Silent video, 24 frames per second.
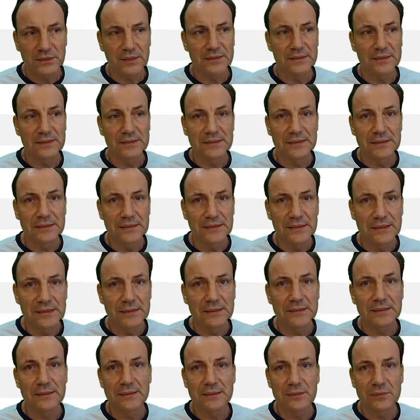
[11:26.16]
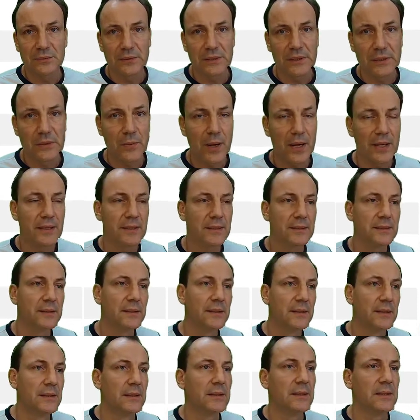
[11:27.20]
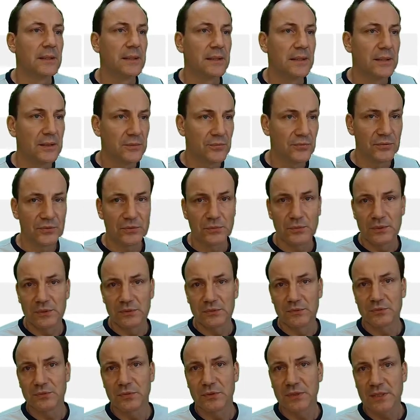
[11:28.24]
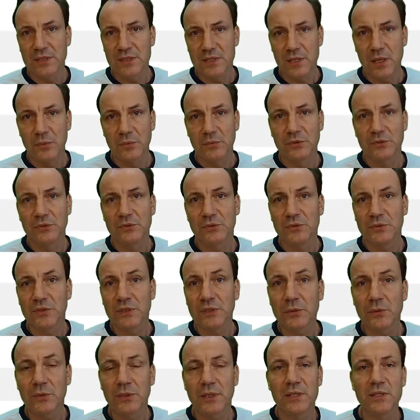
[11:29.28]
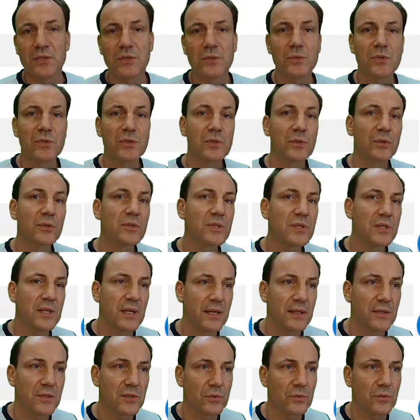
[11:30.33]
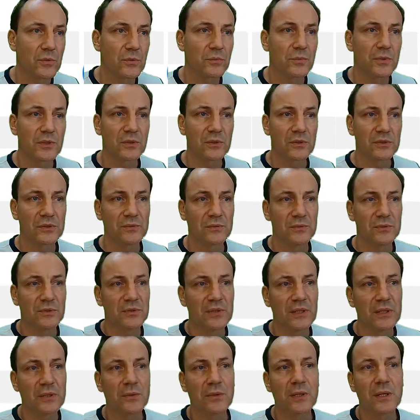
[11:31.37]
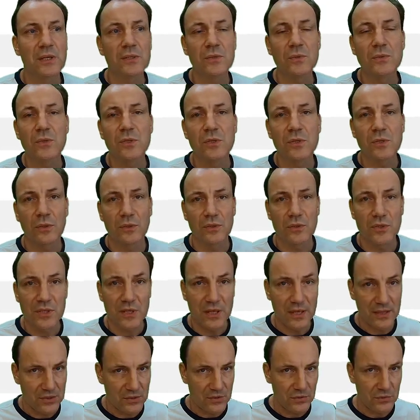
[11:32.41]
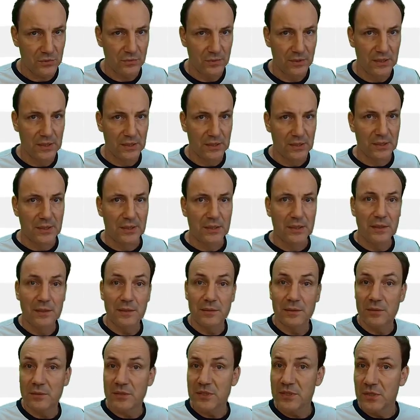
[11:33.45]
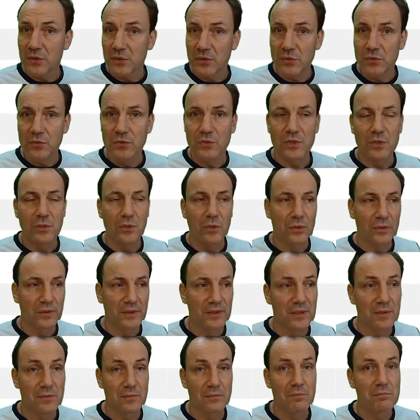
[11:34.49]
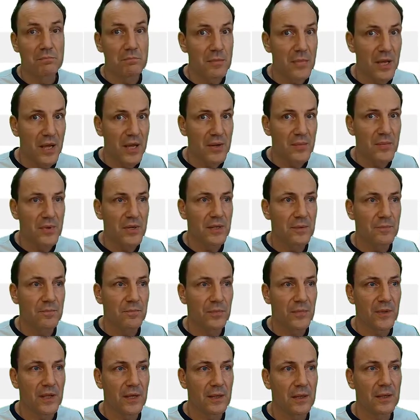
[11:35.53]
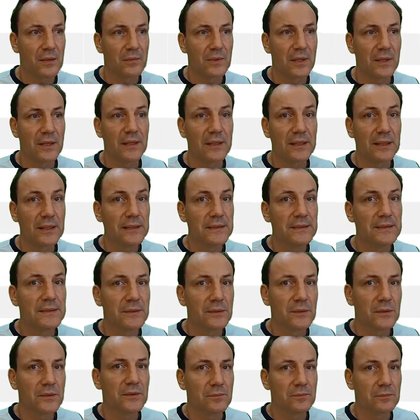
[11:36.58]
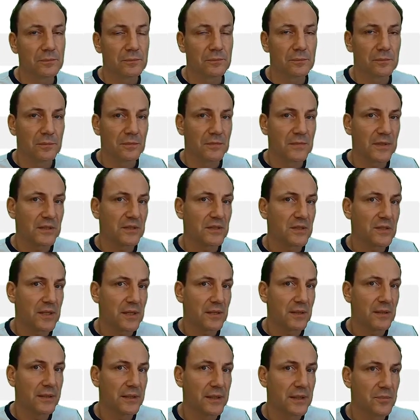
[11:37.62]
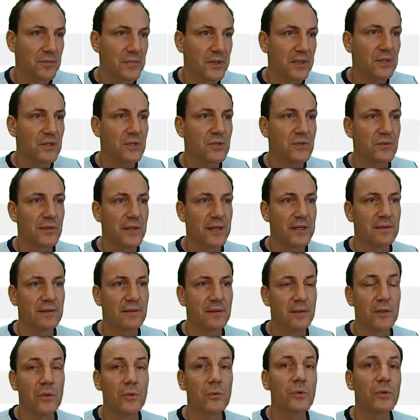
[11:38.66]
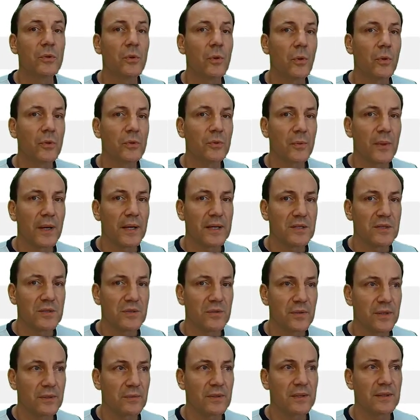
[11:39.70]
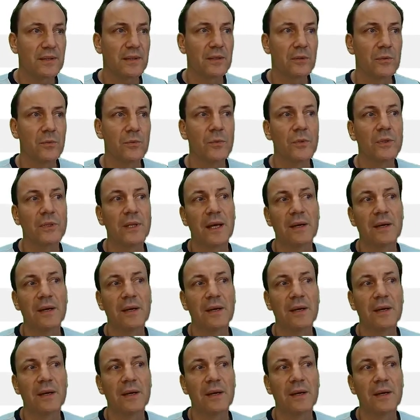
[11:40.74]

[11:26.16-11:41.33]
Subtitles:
is needed, that's required if you want, for example, to synchronize users on a schedule. Because if you synchronize users on a schedule, there is no user logged in, maybe. Well, at least not necessarily the administrator who would otherwise trigger it and who would have